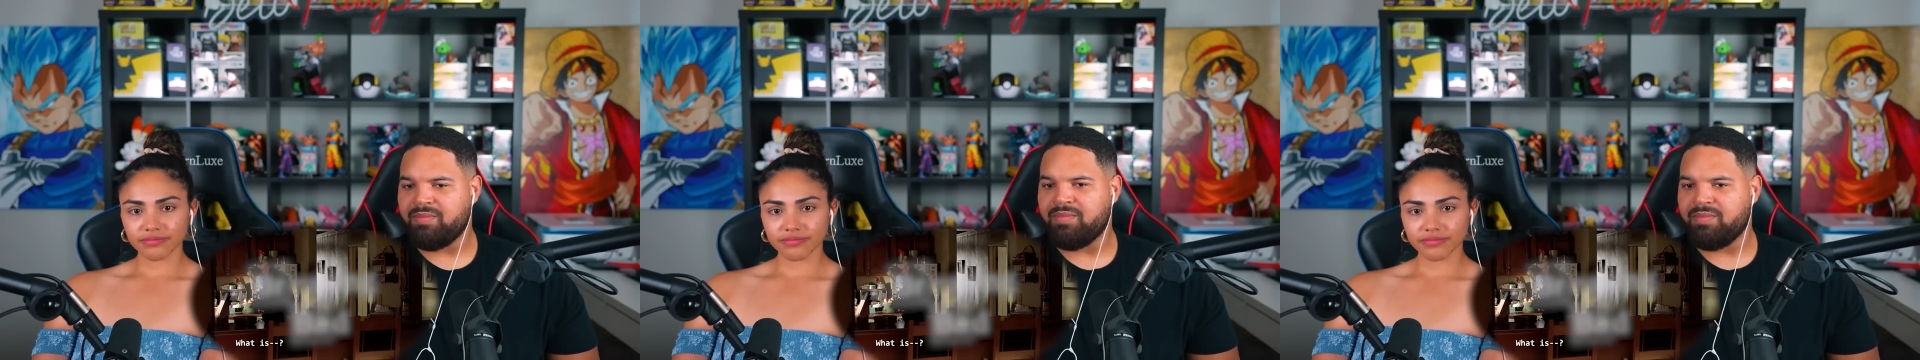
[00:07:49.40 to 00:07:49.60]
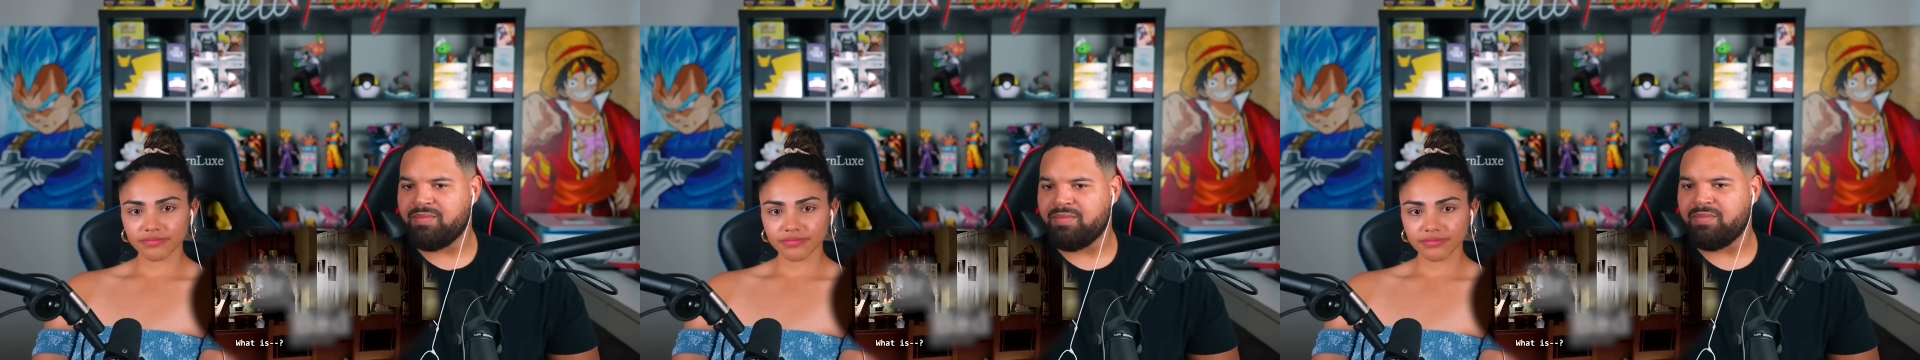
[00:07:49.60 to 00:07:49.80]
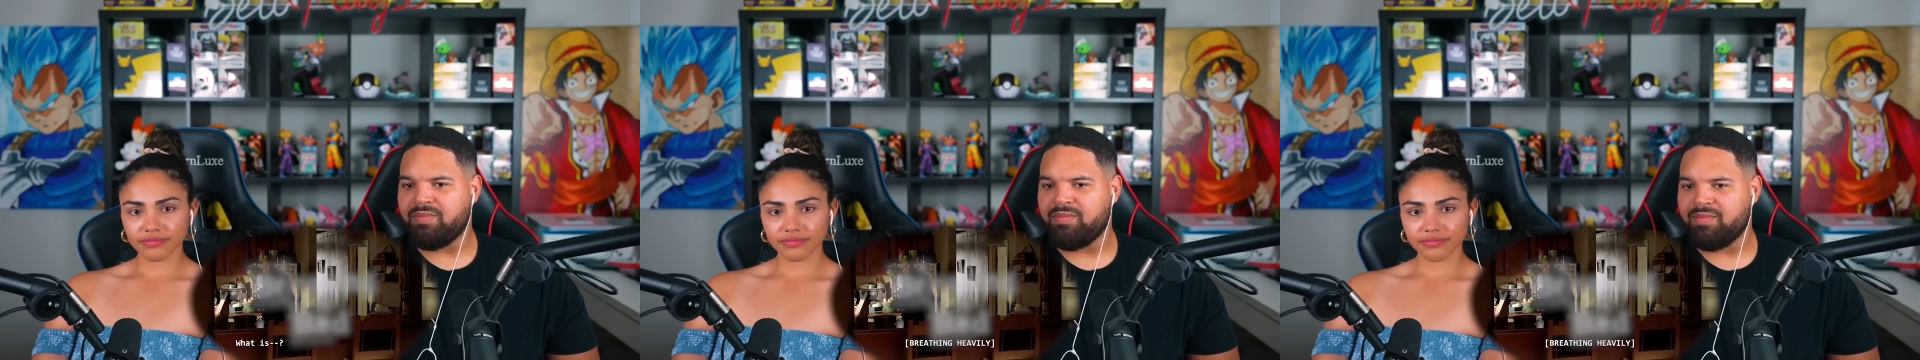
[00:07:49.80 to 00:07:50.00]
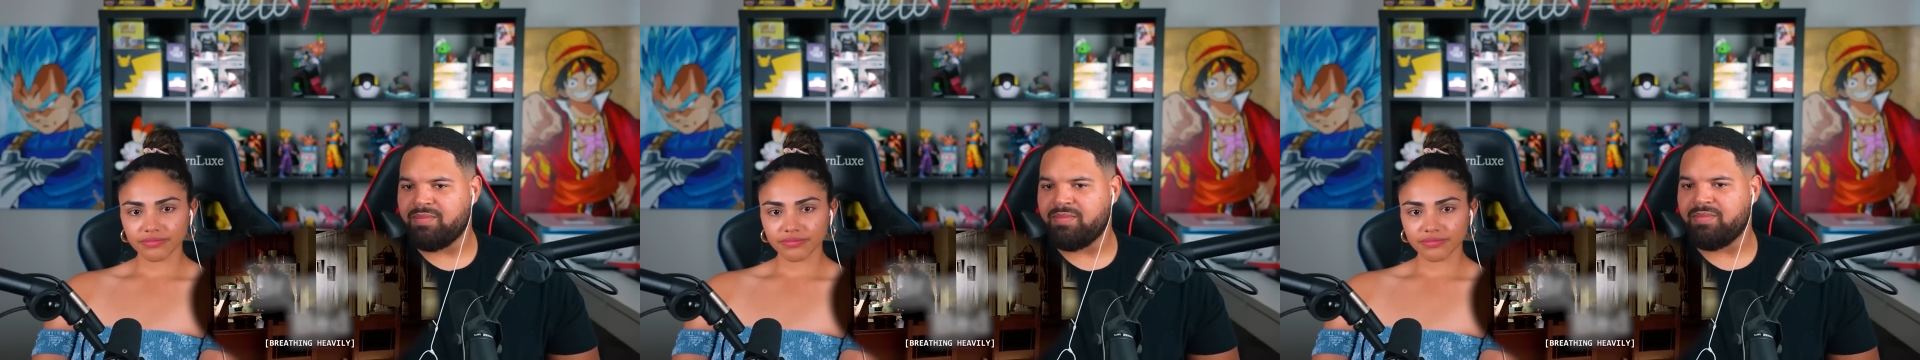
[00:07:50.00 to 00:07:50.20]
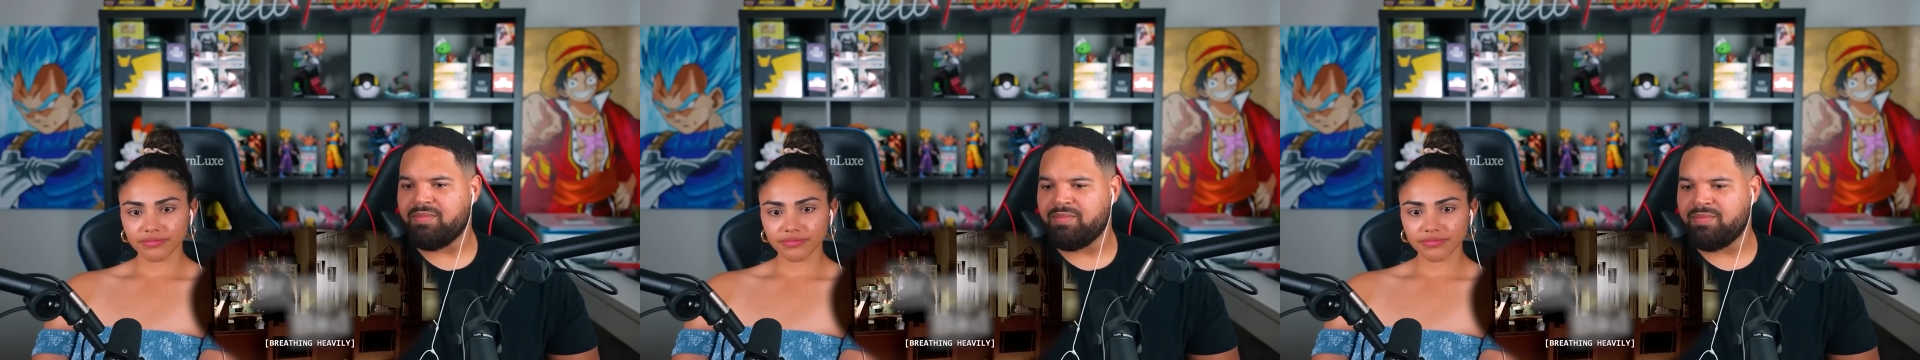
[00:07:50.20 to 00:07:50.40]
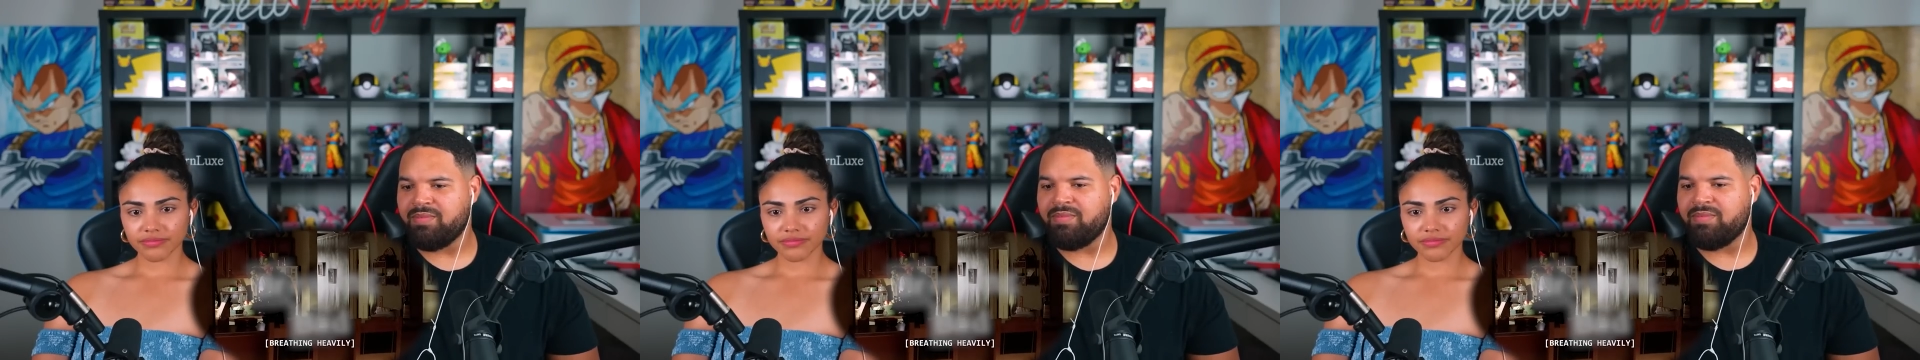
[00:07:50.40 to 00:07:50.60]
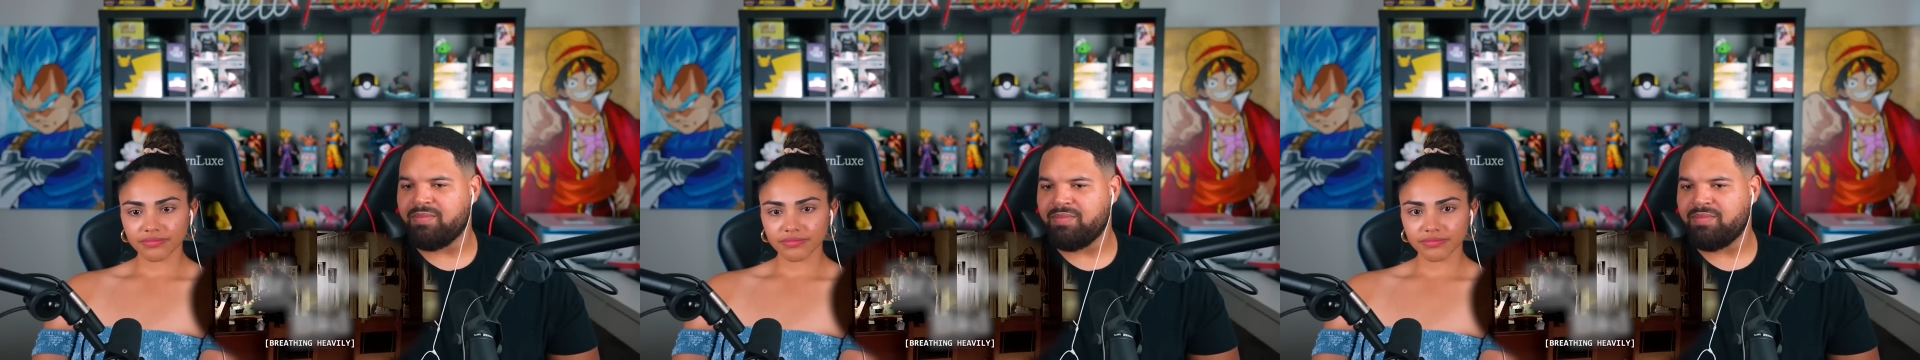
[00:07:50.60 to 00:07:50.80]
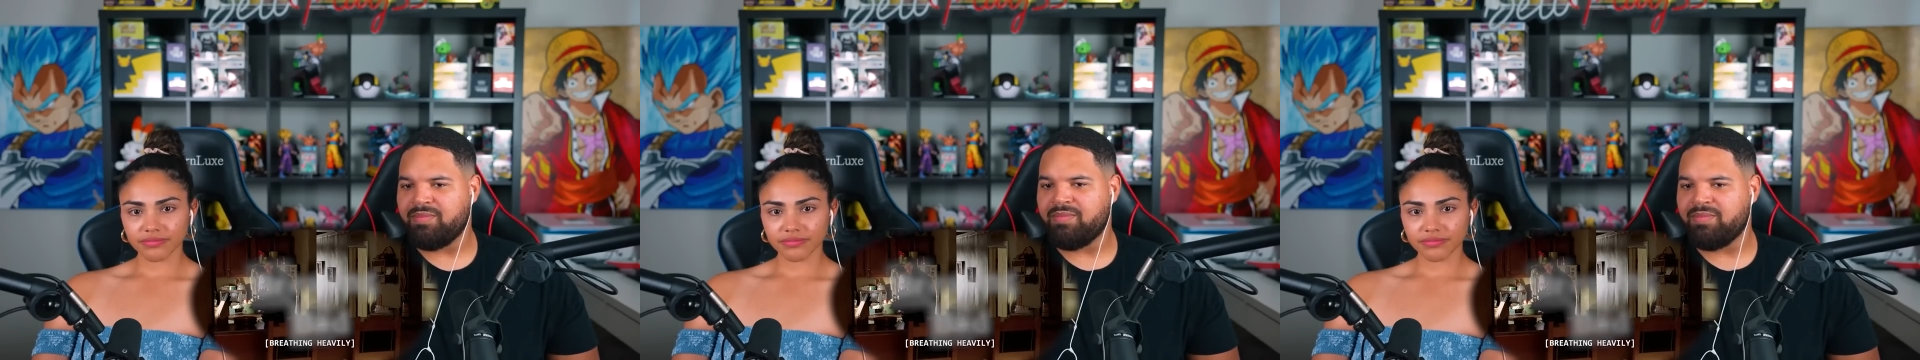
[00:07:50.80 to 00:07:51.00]

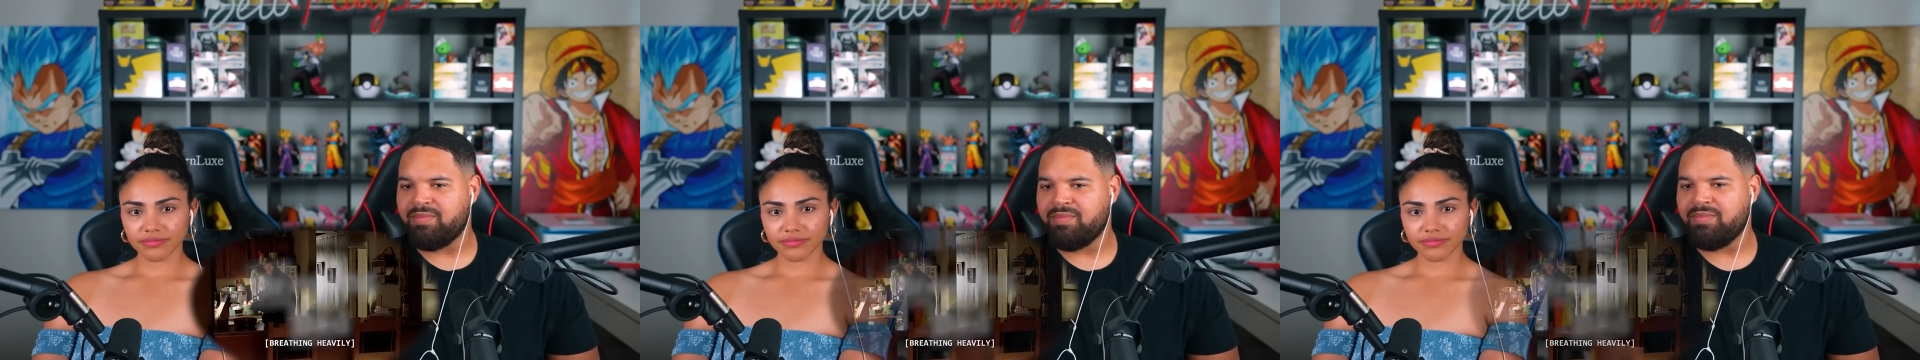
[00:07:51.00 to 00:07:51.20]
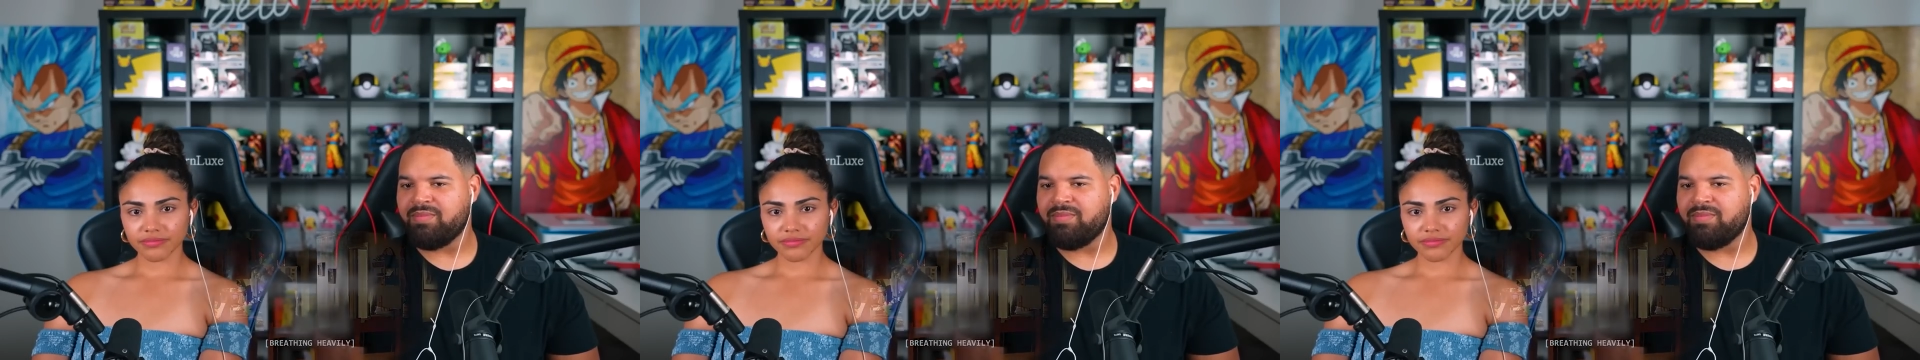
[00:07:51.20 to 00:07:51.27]
(no one is talking)